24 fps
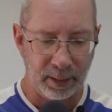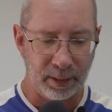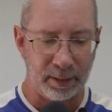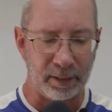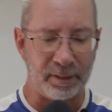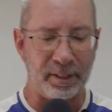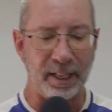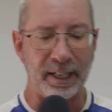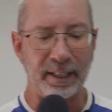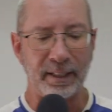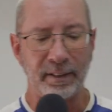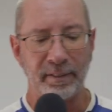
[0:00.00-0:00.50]
The
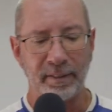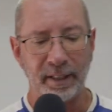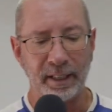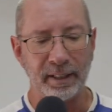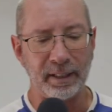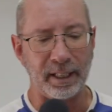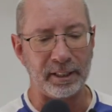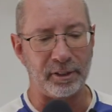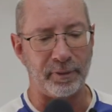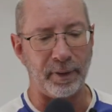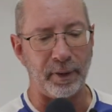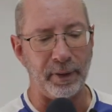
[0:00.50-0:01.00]
second thing
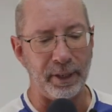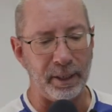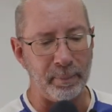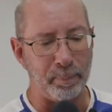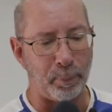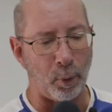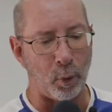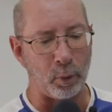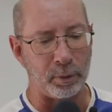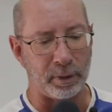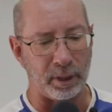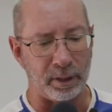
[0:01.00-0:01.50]
that's very
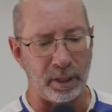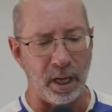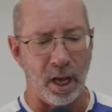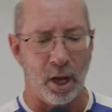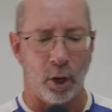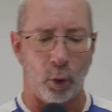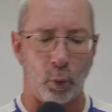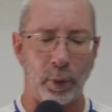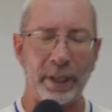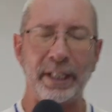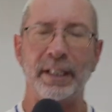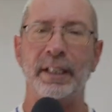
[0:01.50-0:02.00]
important,
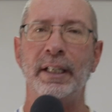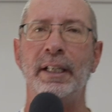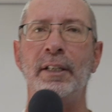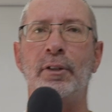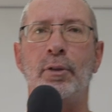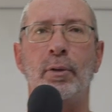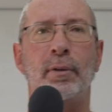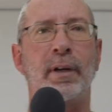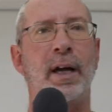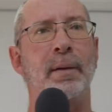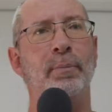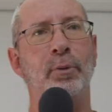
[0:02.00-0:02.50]
we need
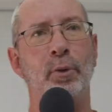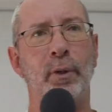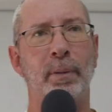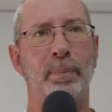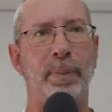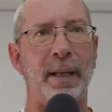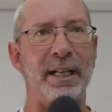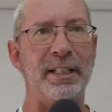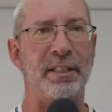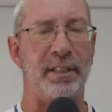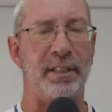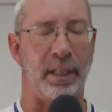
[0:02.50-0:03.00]
to come to a
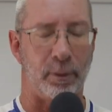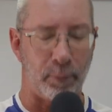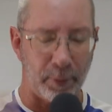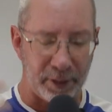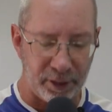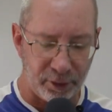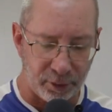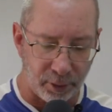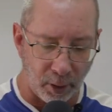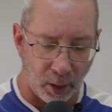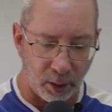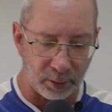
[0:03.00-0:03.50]
place that we
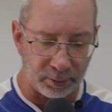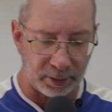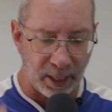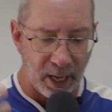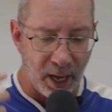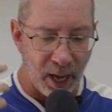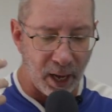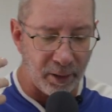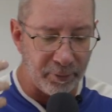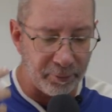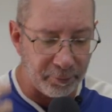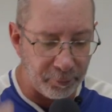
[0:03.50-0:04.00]
start
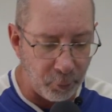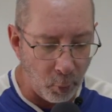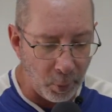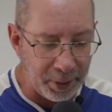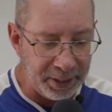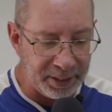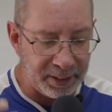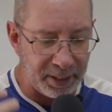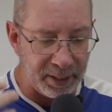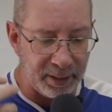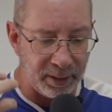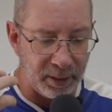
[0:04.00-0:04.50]

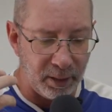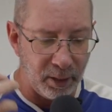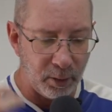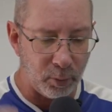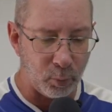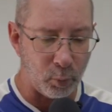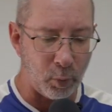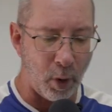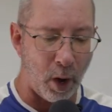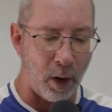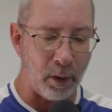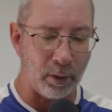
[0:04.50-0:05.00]
avoiding
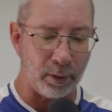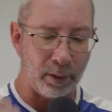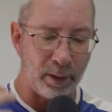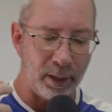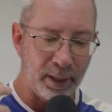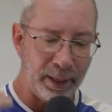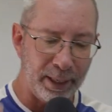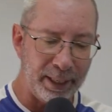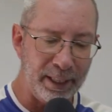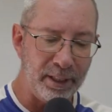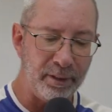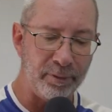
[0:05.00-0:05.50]
wrong
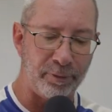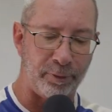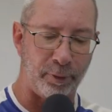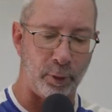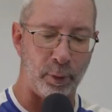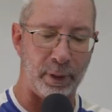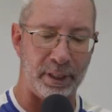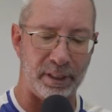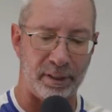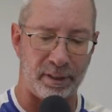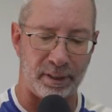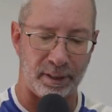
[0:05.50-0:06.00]

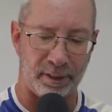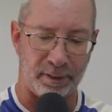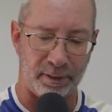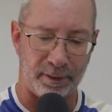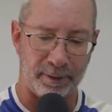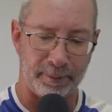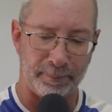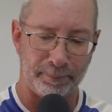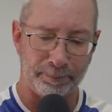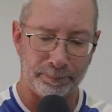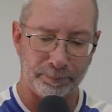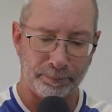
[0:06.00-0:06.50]
influences.